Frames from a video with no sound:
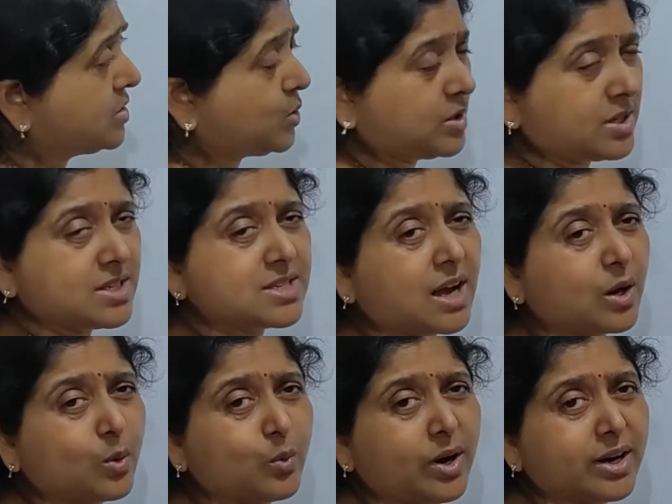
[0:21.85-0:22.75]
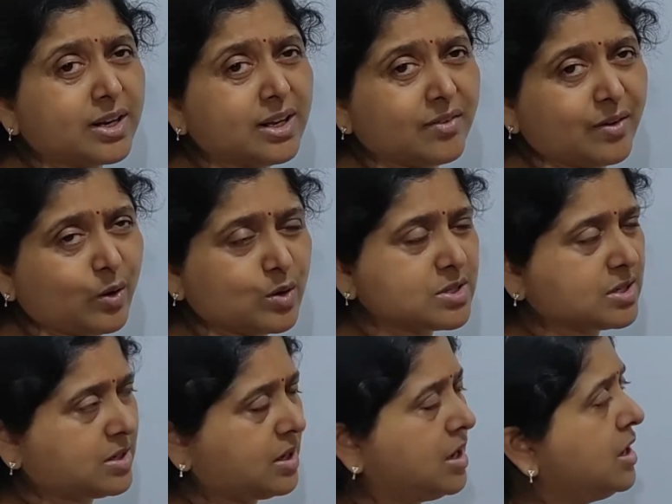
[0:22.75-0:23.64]
So it is acquiring a
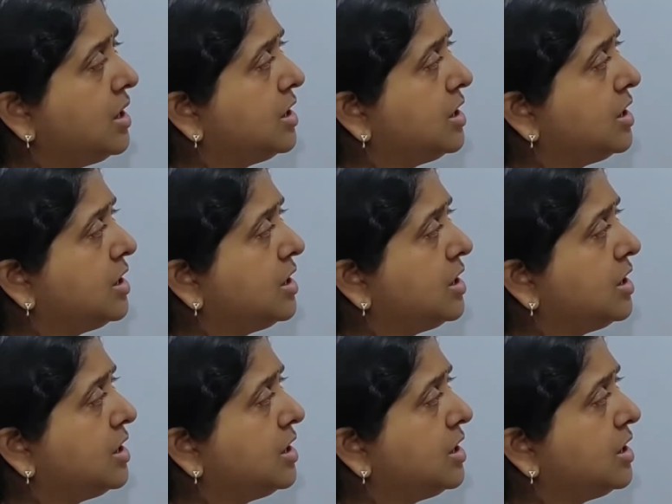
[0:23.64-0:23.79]
velocity.